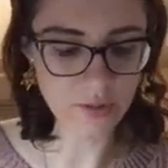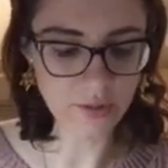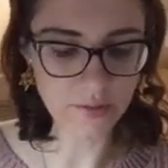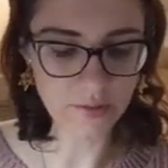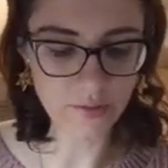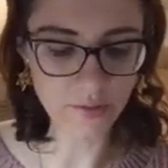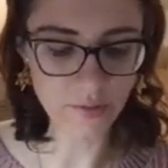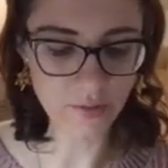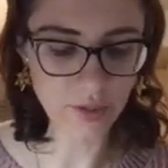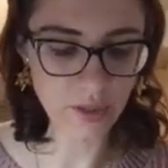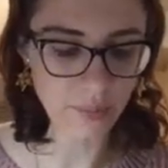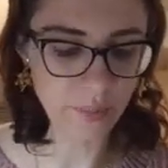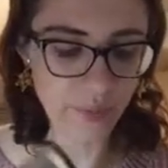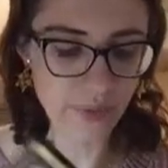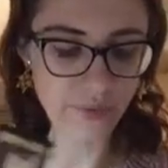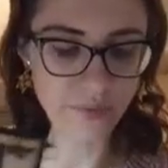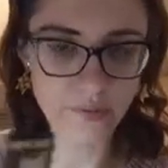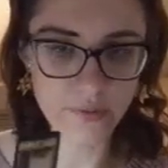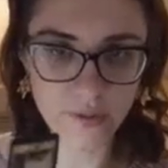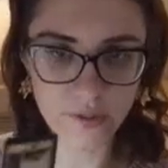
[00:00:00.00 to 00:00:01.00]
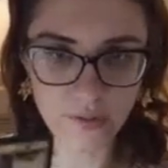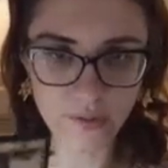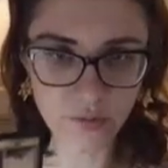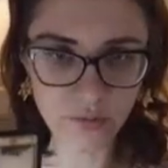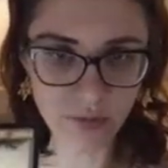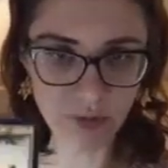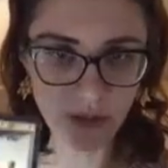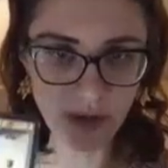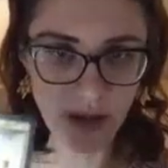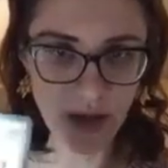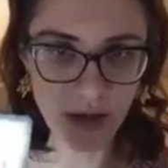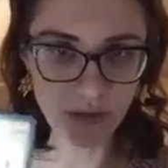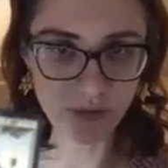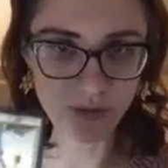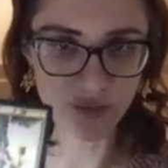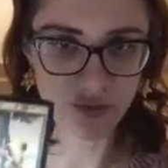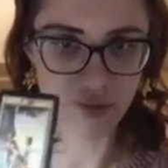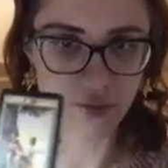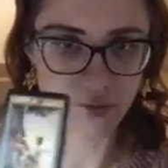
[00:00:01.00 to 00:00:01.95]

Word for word: and you keep offering your love,